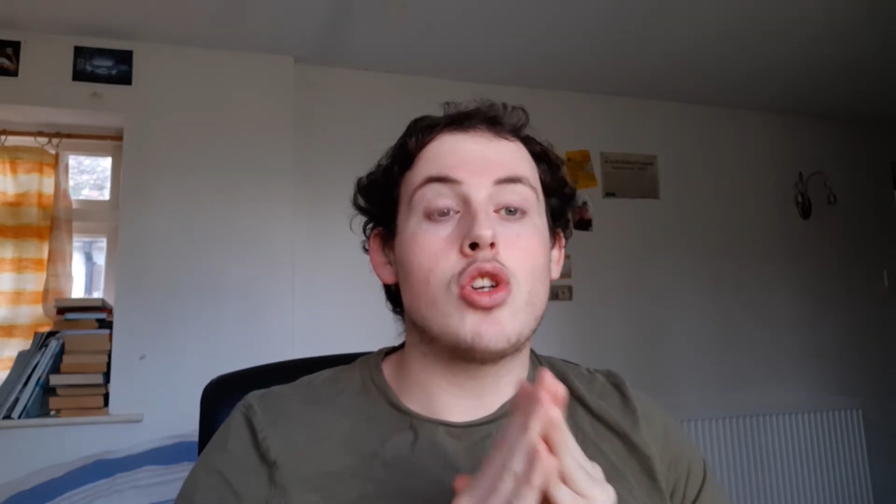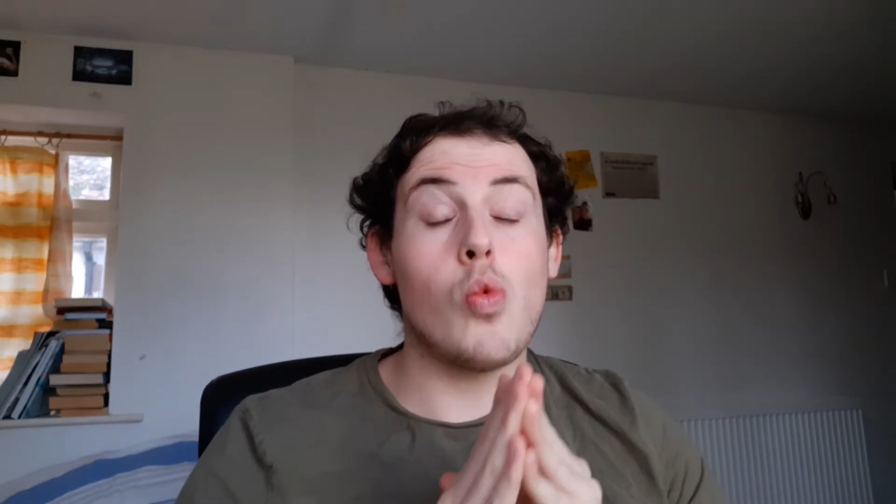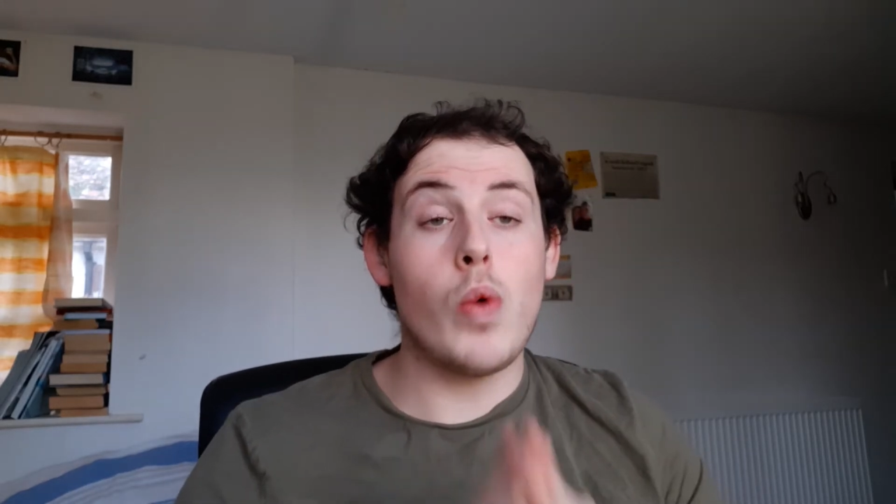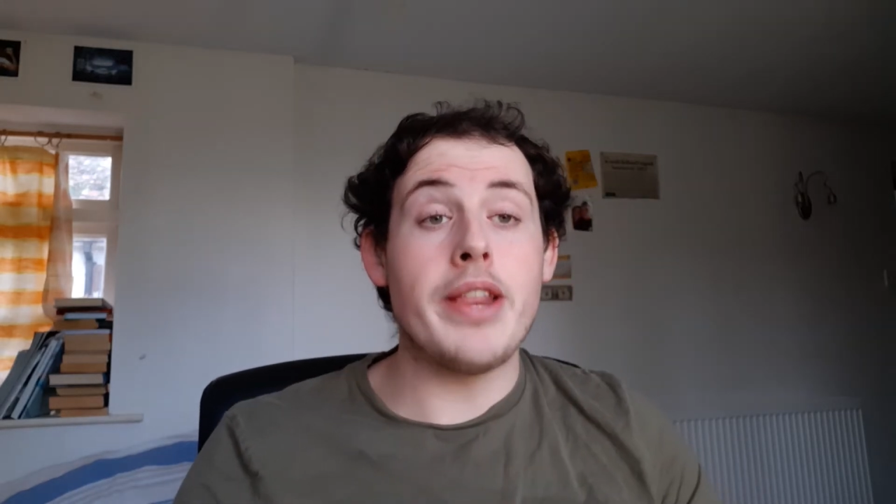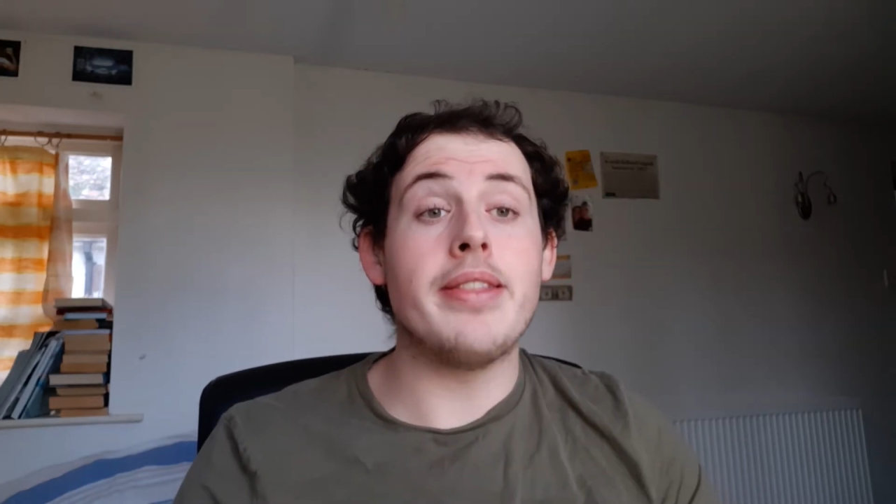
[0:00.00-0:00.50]
to
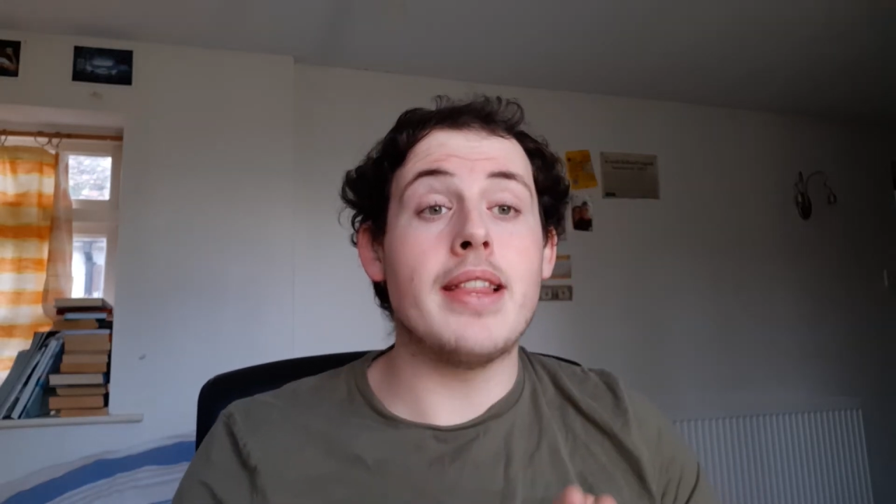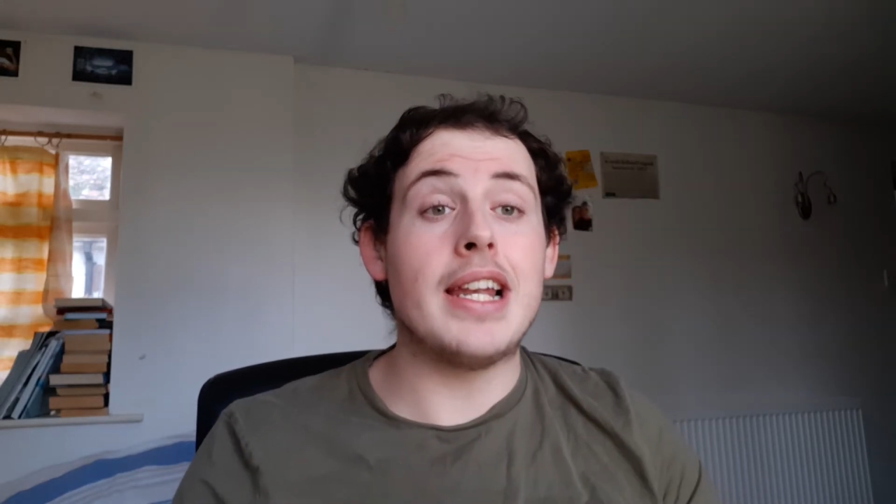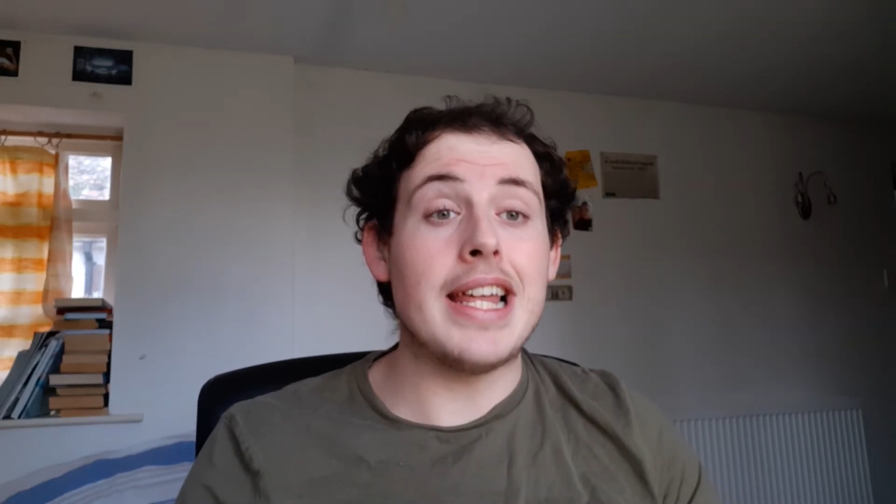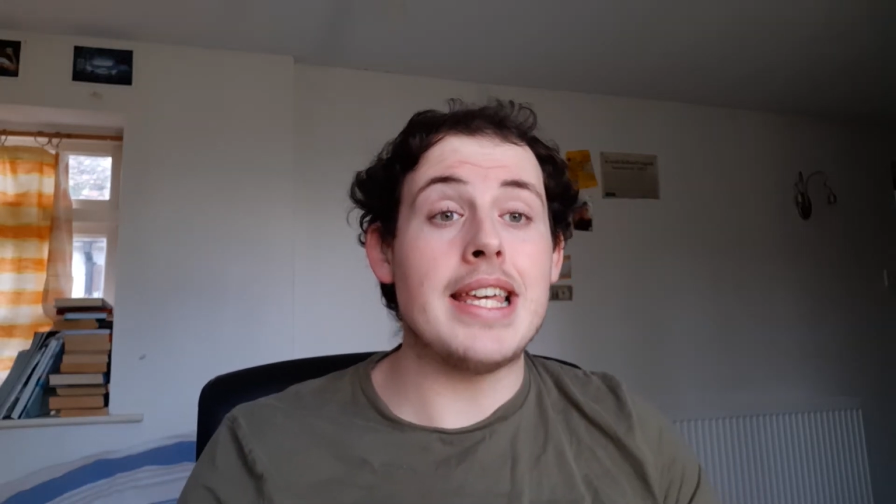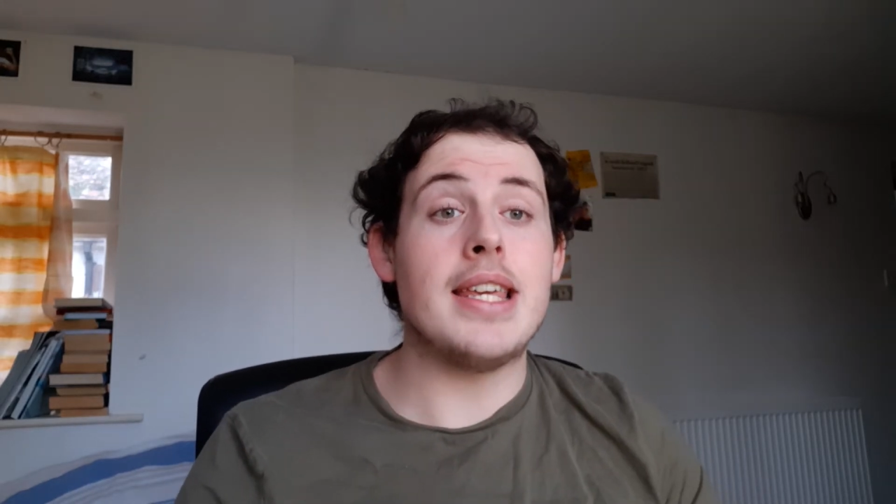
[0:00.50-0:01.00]
win the
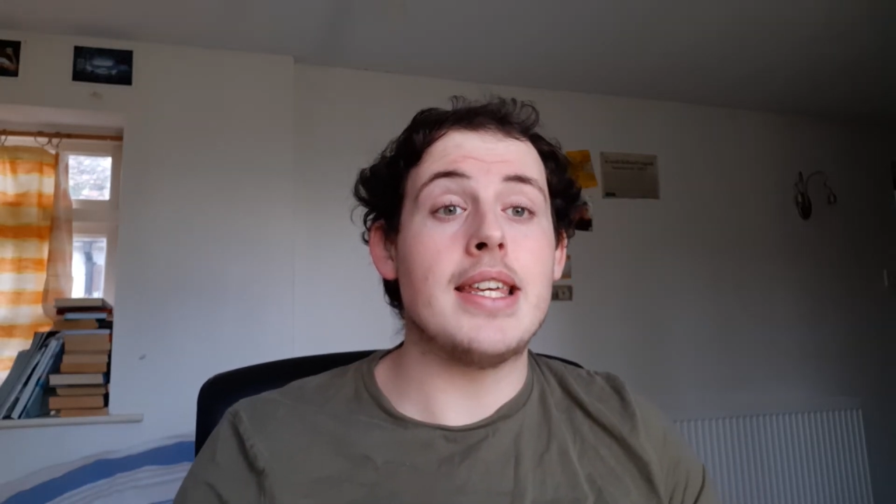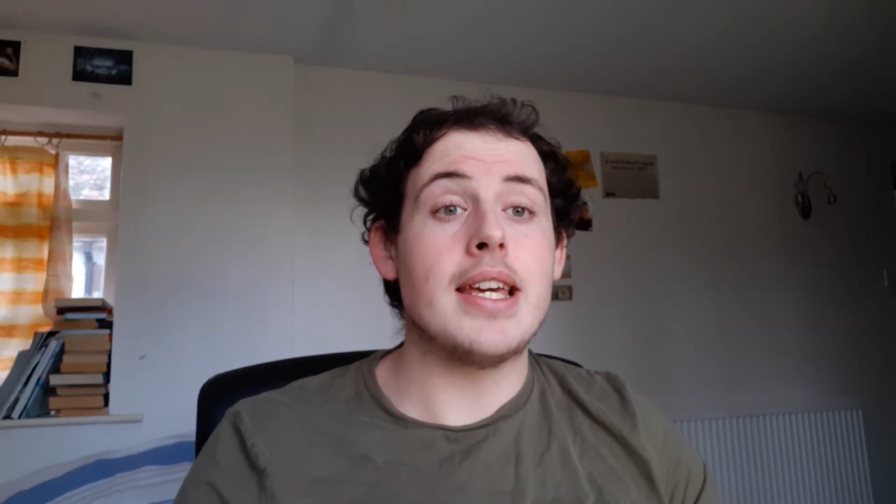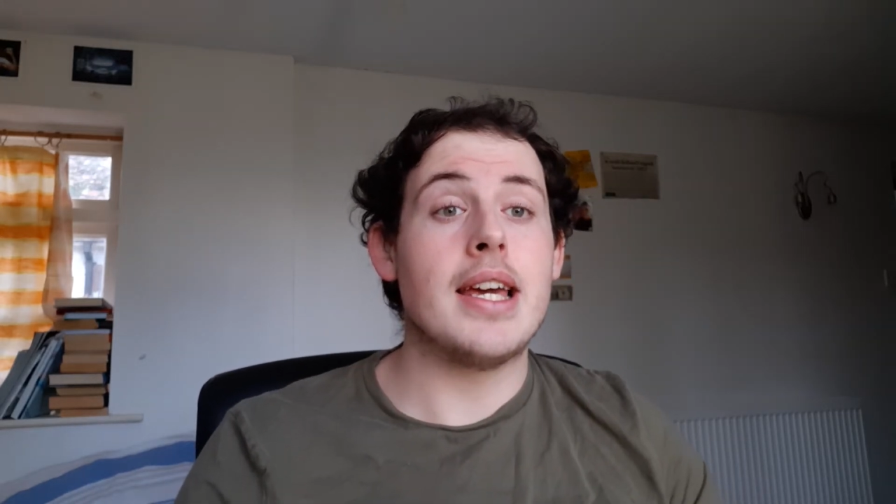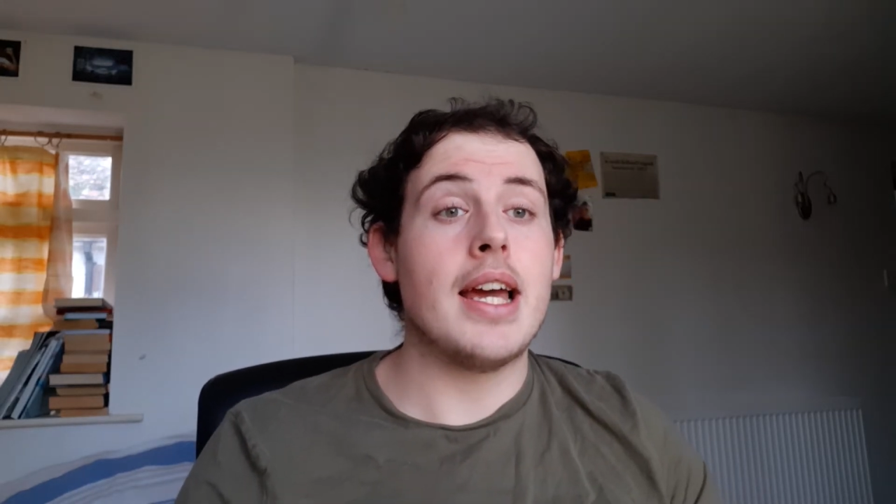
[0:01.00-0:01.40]
league.